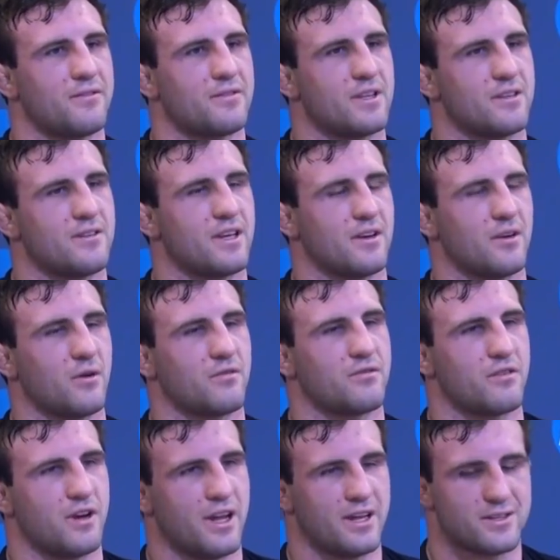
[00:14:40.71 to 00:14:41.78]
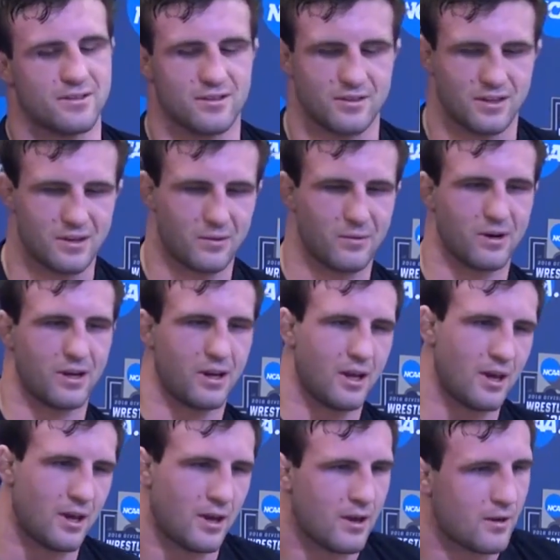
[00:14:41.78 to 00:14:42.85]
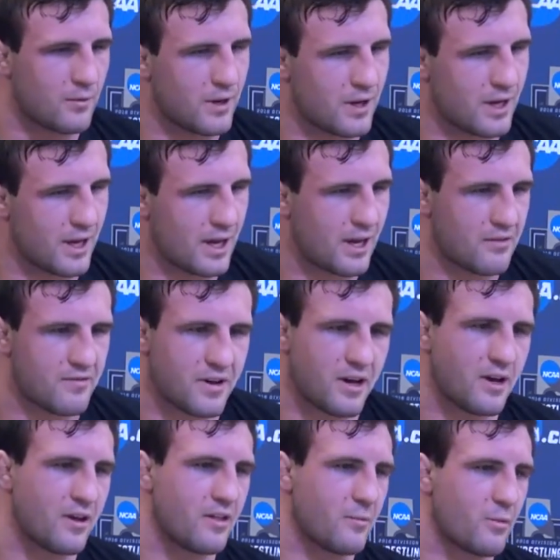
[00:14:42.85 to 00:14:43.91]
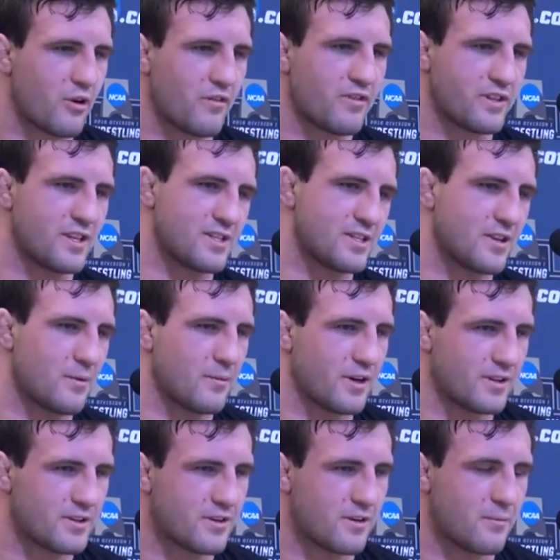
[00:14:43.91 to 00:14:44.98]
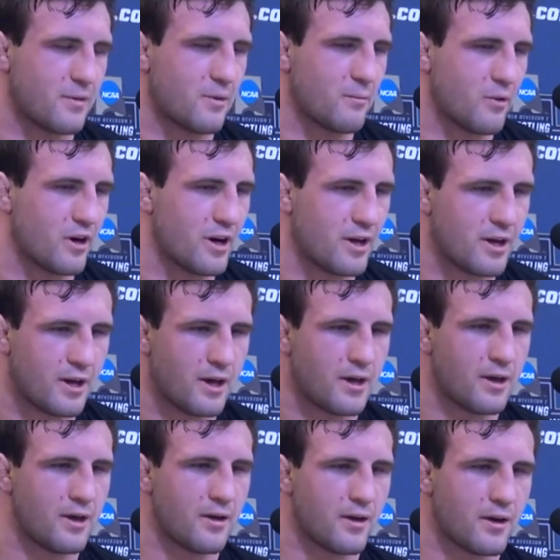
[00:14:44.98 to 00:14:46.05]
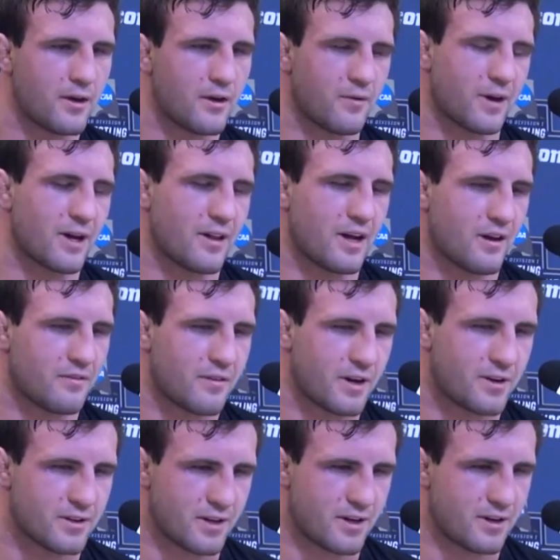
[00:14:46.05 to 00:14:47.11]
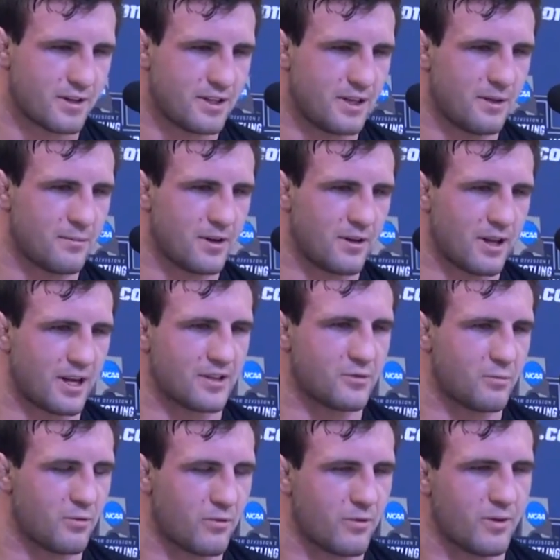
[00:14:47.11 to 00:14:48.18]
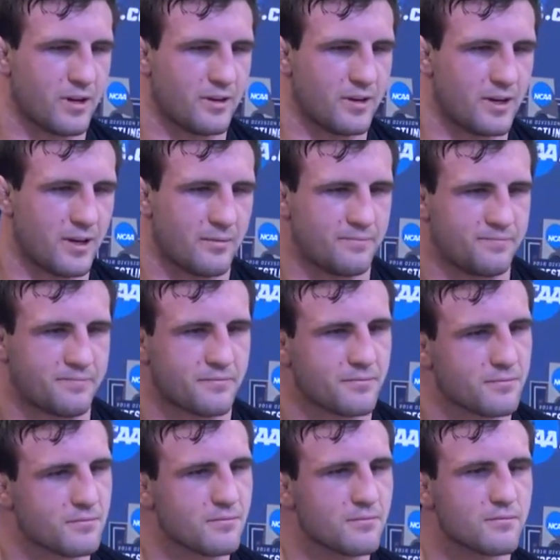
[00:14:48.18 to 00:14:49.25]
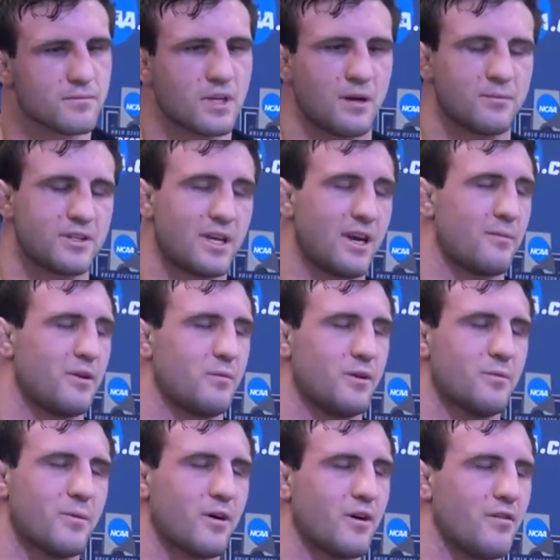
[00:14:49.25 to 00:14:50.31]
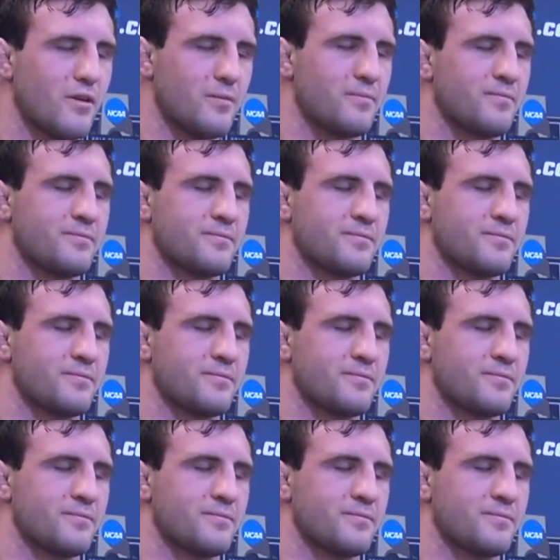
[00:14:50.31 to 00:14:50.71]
didn't take no for an answer. And you know what? We didn't have a perfect NCAA tournament, but you know, we got a lot of fighters on our team and a lot of support, and I'm just happy to be a part of it.